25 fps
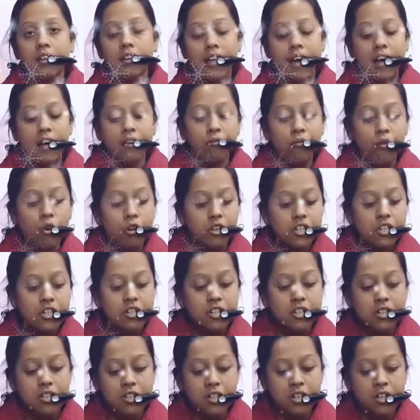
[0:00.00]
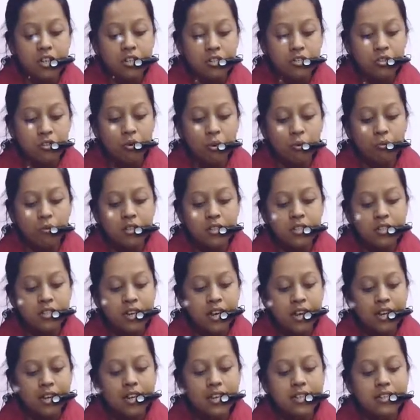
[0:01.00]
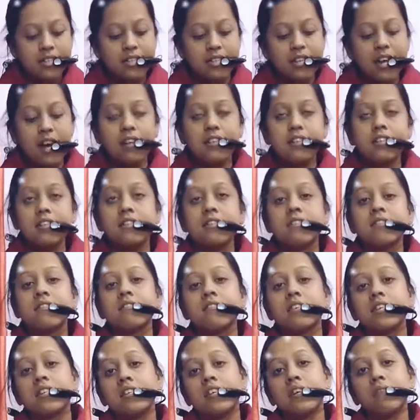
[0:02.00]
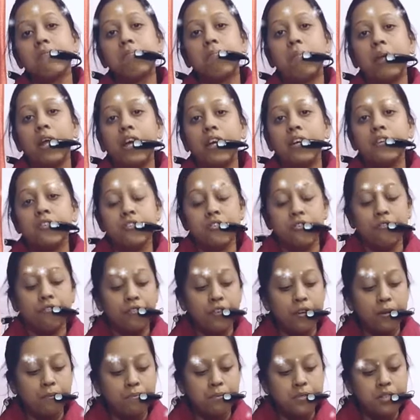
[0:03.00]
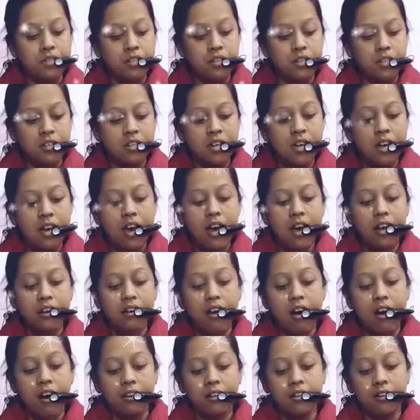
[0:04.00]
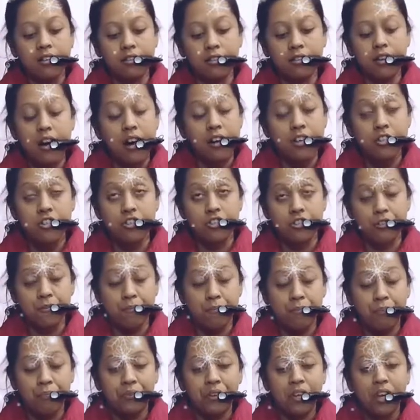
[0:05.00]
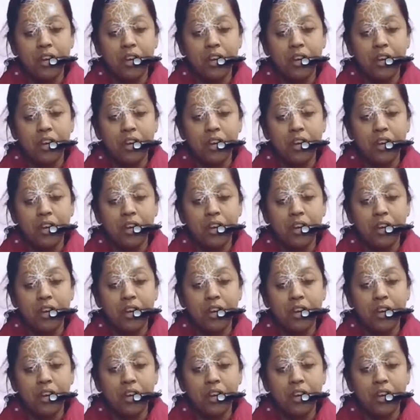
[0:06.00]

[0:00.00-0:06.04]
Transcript: than what he did in his novels. He started reading plays of Ibsen and Archer,